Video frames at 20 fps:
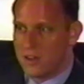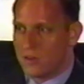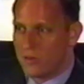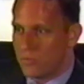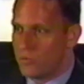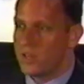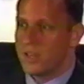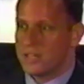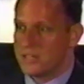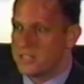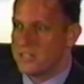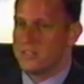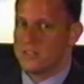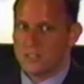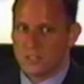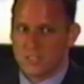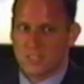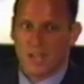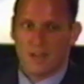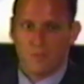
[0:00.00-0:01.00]
really didn't
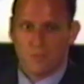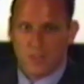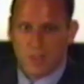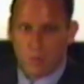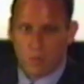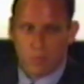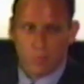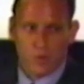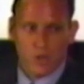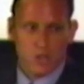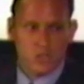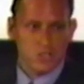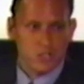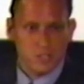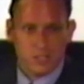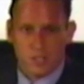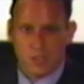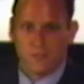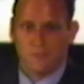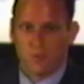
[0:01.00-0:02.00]
discover they were British
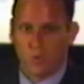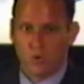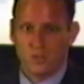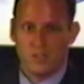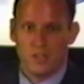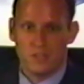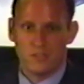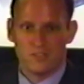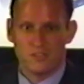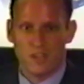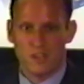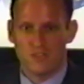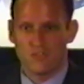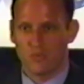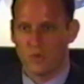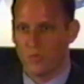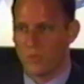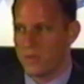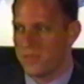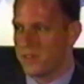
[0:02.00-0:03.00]
until the 14th
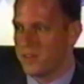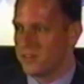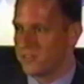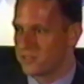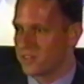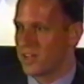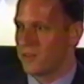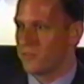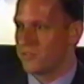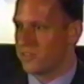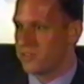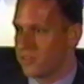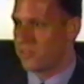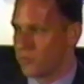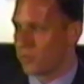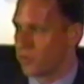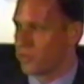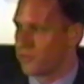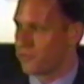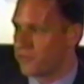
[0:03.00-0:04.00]
century, when they discovered that they
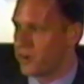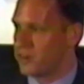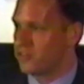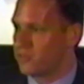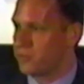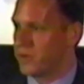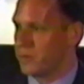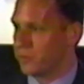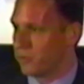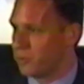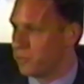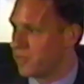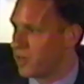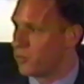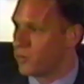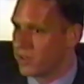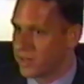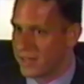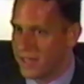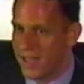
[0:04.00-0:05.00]
were the French people whom they
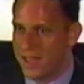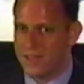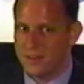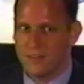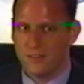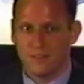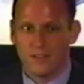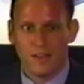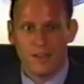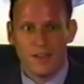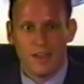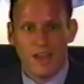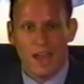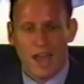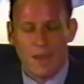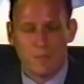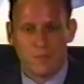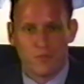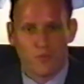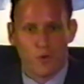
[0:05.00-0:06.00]
really hated.
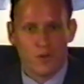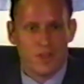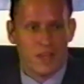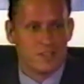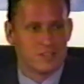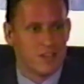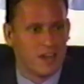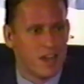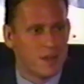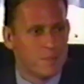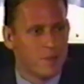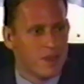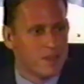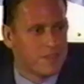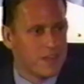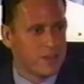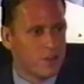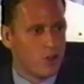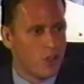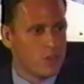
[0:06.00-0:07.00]
And before that time,
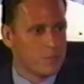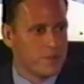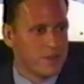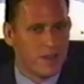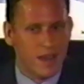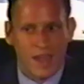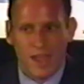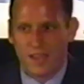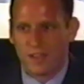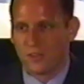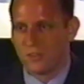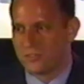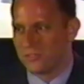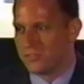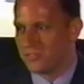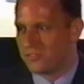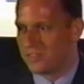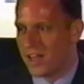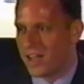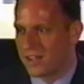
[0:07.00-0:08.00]
they'd all been Angles
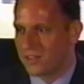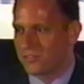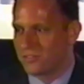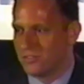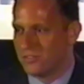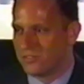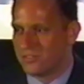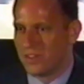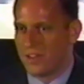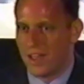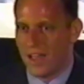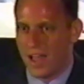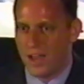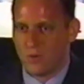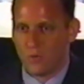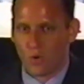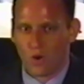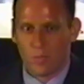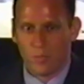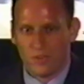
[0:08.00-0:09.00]
and Saxons and
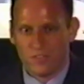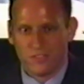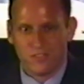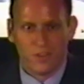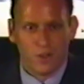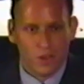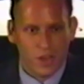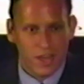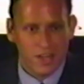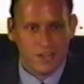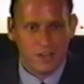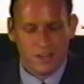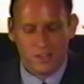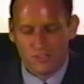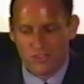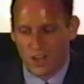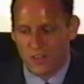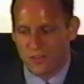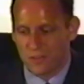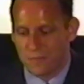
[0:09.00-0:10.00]
Normans, and they all hated
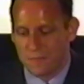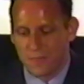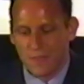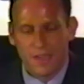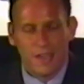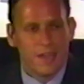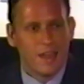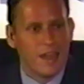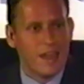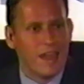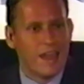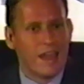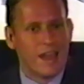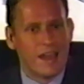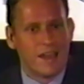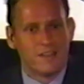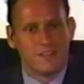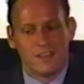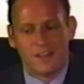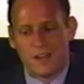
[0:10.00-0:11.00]
each other.
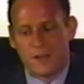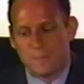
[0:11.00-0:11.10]
And